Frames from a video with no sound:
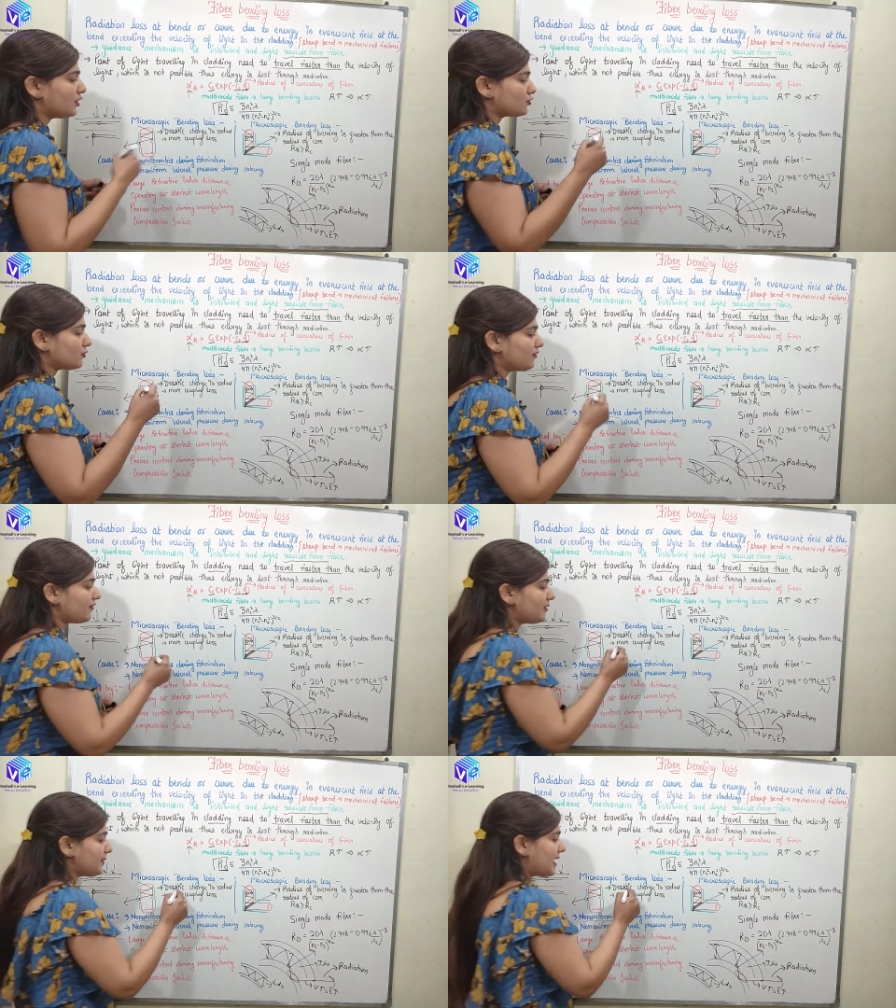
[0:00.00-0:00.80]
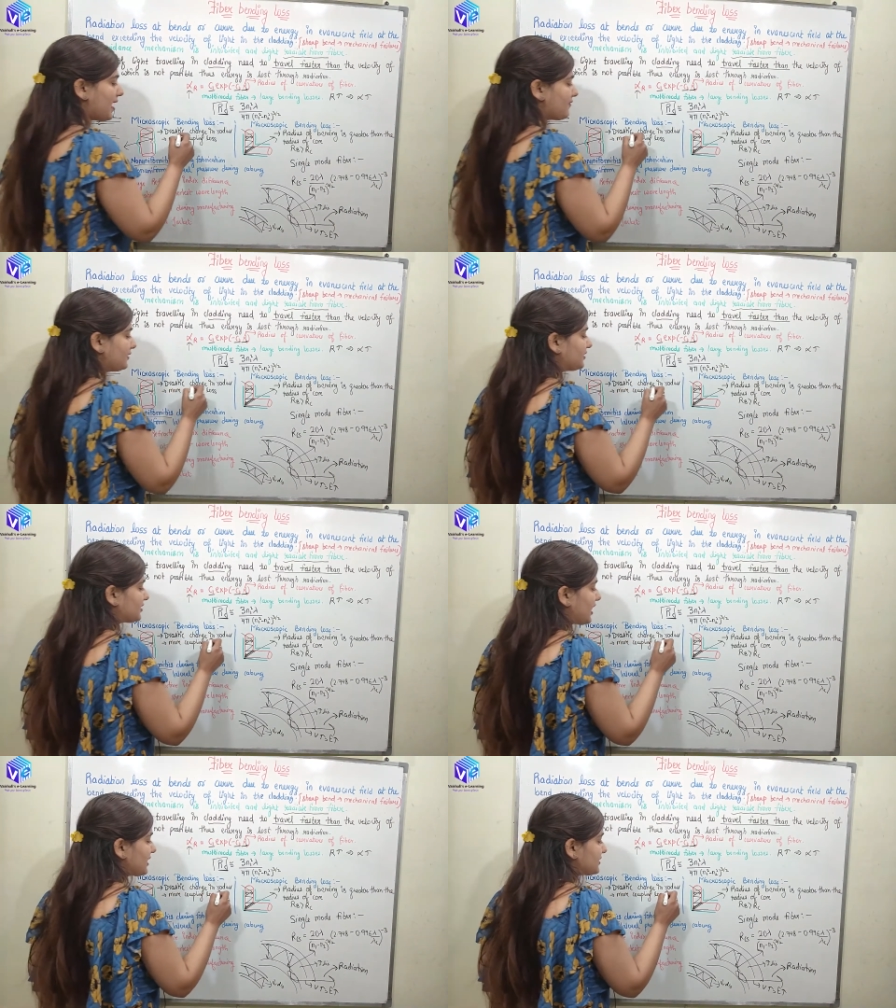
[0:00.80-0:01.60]
so we will be having the
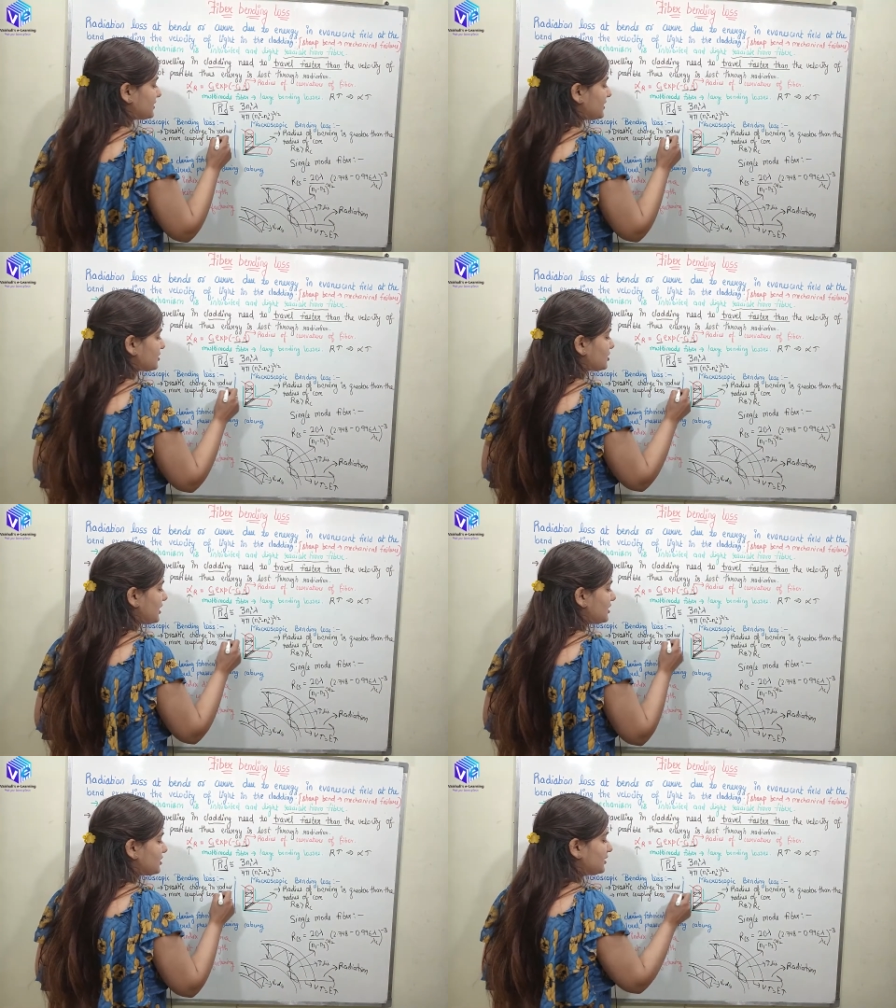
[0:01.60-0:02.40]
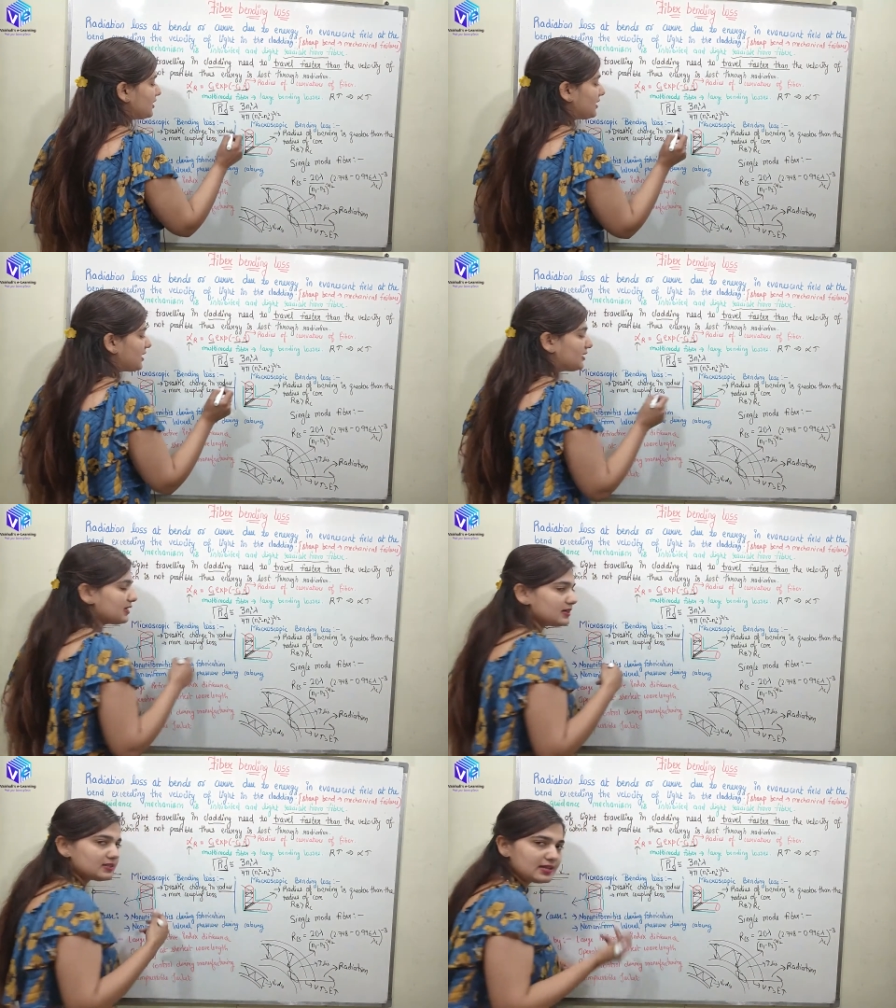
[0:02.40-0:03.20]
drastic change in the
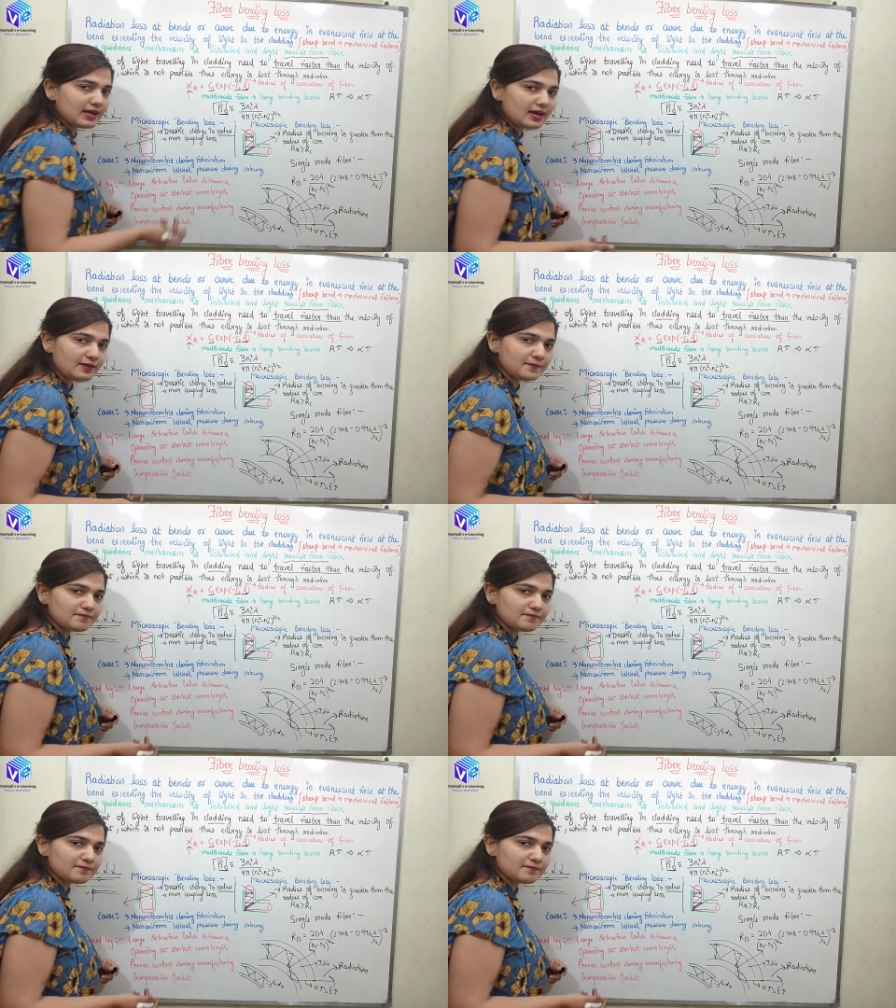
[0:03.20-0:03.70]
radius here